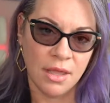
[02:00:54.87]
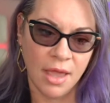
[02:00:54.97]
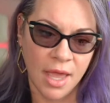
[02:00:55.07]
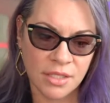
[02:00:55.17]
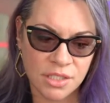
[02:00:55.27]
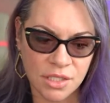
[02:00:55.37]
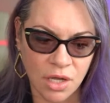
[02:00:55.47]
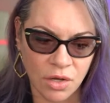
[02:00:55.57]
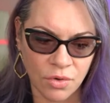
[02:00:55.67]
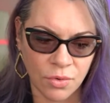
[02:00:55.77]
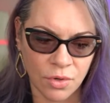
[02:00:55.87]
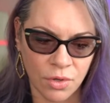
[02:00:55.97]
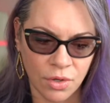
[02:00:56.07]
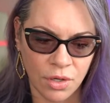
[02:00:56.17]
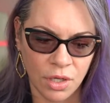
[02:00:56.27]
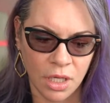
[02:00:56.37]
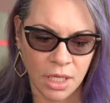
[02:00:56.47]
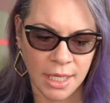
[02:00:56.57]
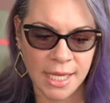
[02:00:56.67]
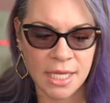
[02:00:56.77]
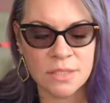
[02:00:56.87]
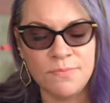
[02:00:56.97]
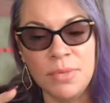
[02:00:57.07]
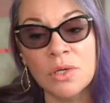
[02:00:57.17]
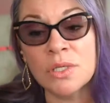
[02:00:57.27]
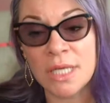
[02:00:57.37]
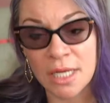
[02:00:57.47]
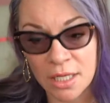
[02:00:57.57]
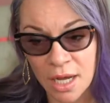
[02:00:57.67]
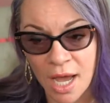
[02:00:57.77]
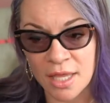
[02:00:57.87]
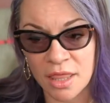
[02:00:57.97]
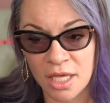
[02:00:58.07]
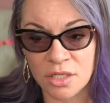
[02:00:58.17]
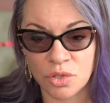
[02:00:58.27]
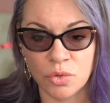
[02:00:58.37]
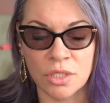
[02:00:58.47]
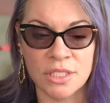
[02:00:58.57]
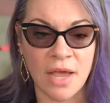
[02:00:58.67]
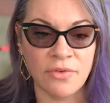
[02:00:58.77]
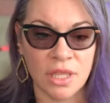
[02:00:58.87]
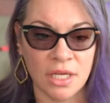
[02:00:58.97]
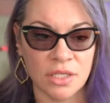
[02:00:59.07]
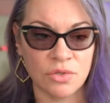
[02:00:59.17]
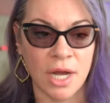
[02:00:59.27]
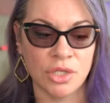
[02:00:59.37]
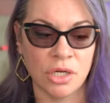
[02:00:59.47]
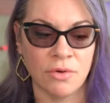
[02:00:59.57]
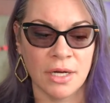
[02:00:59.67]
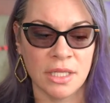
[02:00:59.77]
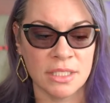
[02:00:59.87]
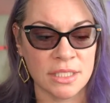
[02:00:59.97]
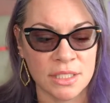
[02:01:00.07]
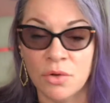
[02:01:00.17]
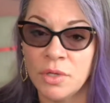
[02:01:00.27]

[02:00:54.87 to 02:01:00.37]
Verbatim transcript: And so he is building, I think, towards everything is crashing around, and this is the only